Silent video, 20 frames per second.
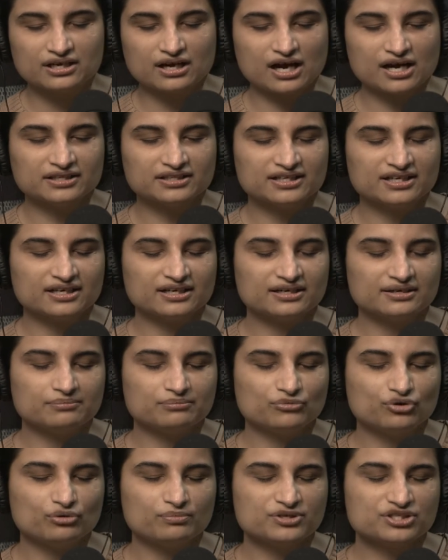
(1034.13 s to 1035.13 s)
Are there
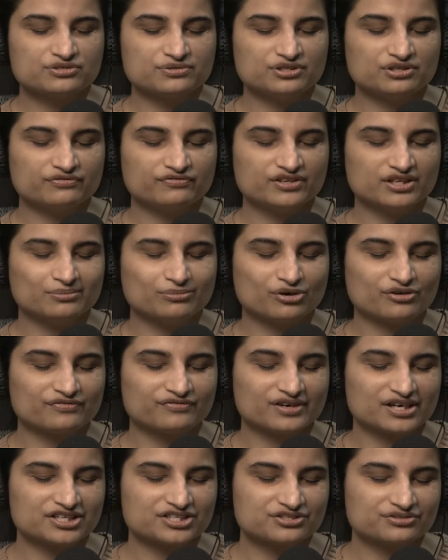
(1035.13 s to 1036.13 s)
moments when you feel more
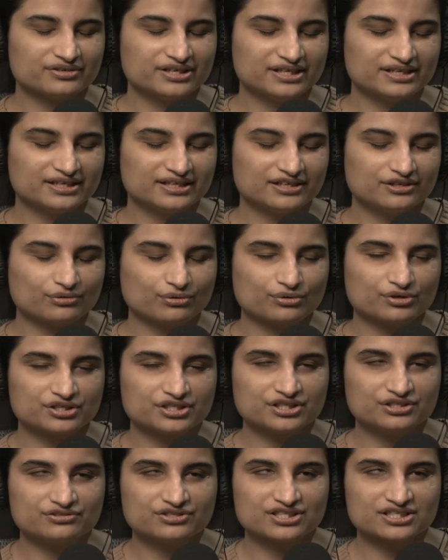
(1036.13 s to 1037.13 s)
frustrated, or
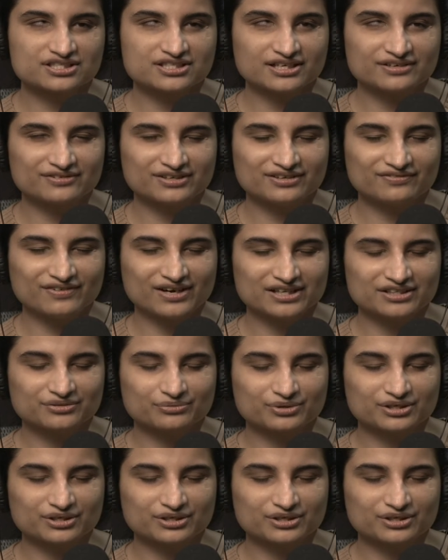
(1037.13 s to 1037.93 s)
do you just generally find the